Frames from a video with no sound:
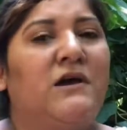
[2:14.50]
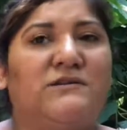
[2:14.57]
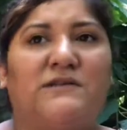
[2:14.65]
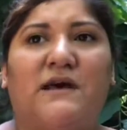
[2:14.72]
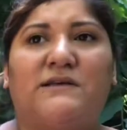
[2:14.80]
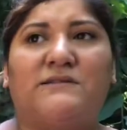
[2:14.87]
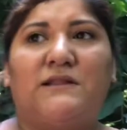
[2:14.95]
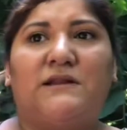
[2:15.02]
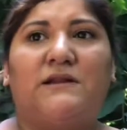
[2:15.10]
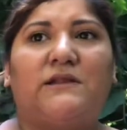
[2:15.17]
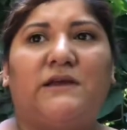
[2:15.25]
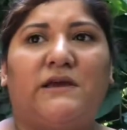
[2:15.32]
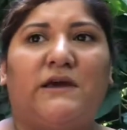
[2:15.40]
So that's
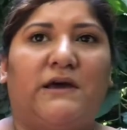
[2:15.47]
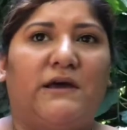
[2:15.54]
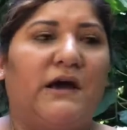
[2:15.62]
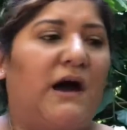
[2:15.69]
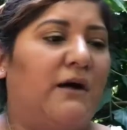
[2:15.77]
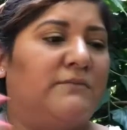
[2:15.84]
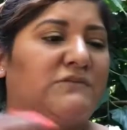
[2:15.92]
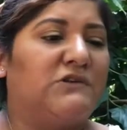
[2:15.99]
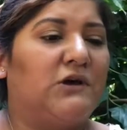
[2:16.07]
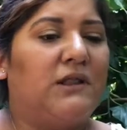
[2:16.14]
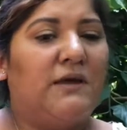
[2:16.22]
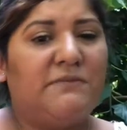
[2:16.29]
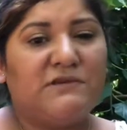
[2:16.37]
literally it.
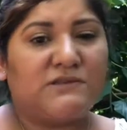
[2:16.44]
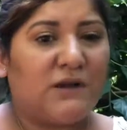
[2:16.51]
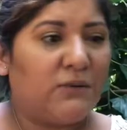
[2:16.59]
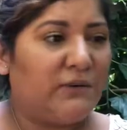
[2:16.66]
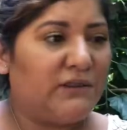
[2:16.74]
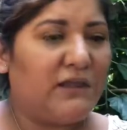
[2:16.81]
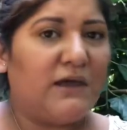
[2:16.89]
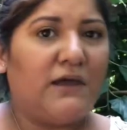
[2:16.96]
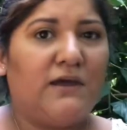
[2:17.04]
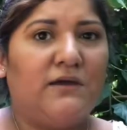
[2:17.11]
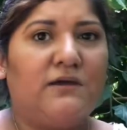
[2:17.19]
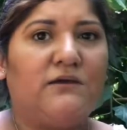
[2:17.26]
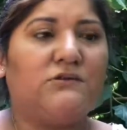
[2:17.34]
So let me start with the
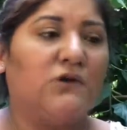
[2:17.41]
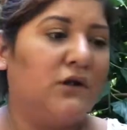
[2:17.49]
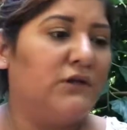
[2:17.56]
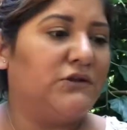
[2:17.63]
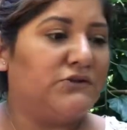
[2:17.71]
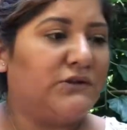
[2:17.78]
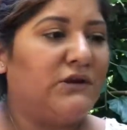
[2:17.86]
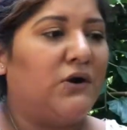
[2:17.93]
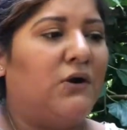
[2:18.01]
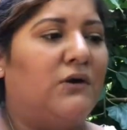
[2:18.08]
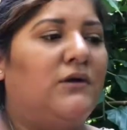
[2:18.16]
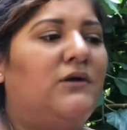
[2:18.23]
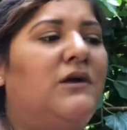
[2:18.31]
Dollar Tree
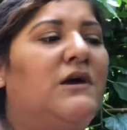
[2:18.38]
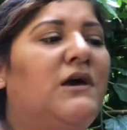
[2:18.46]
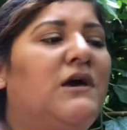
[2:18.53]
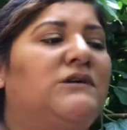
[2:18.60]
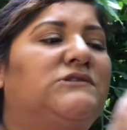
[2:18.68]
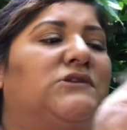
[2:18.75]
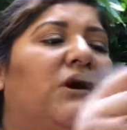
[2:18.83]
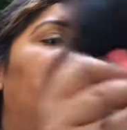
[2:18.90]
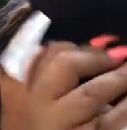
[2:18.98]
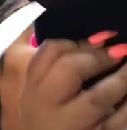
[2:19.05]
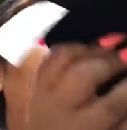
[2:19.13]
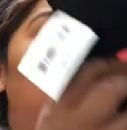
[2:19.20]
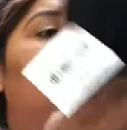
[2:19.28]
haul. So I
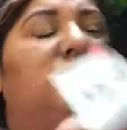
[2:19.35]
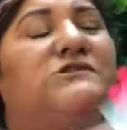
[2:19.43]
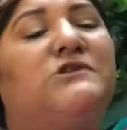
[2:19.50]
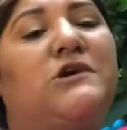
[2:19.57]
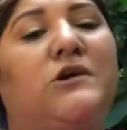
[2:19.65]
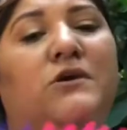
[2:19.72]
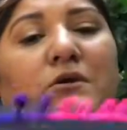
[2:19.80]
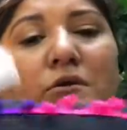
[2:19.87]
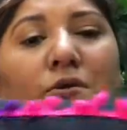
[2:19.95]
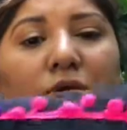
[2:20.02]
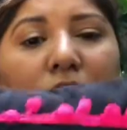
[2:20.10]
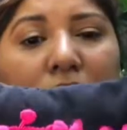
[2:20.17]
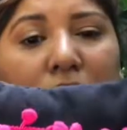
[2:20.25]
found these
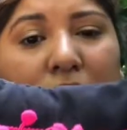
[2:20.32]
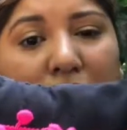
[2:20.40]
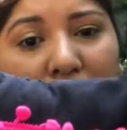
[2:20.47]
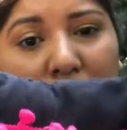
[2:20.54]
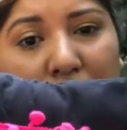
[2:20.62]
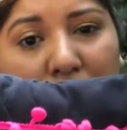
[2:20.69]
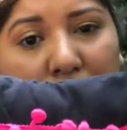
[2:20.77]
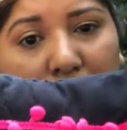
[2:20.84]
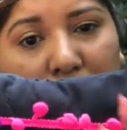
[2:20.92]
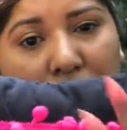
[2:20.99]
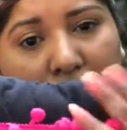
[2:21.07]
cute little